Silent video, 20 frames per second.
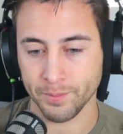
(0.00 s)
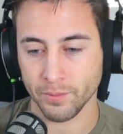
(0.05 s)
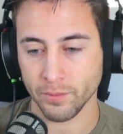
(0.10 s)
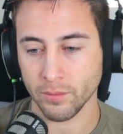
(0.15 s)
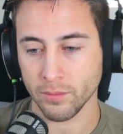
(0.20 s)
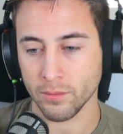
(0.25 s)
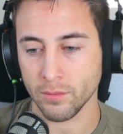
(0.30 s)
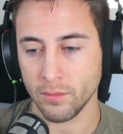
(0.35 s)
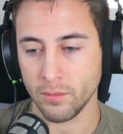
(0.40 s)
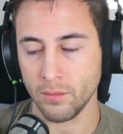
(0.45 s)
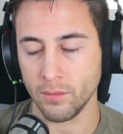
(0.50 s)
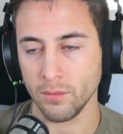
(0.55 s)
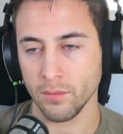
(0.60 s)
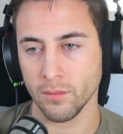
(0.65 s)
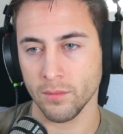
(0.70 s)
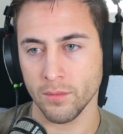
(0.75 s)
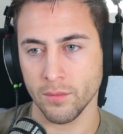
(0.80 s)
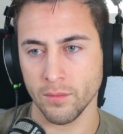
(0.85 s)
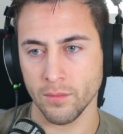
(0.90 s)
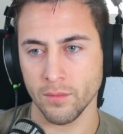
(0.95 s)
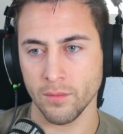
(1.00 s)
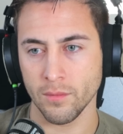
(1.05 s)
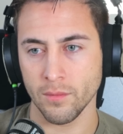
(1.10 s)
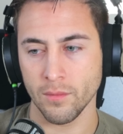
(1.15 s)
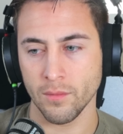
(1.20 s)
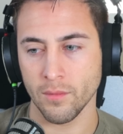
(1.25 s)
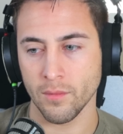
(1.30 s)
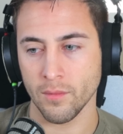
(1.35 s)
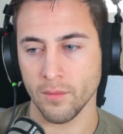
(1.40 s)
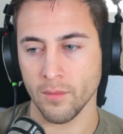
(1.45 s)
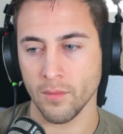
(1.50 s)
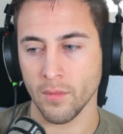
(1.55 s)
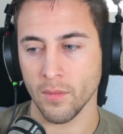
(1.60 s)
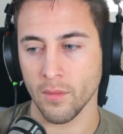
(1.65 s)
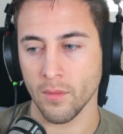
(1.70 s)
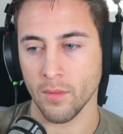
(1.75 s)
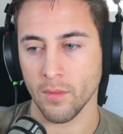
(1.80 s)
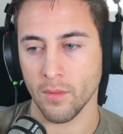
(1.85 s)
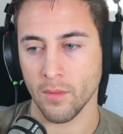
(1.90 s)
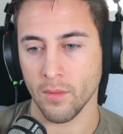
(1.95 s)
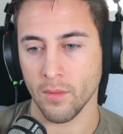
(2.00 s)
[no speech]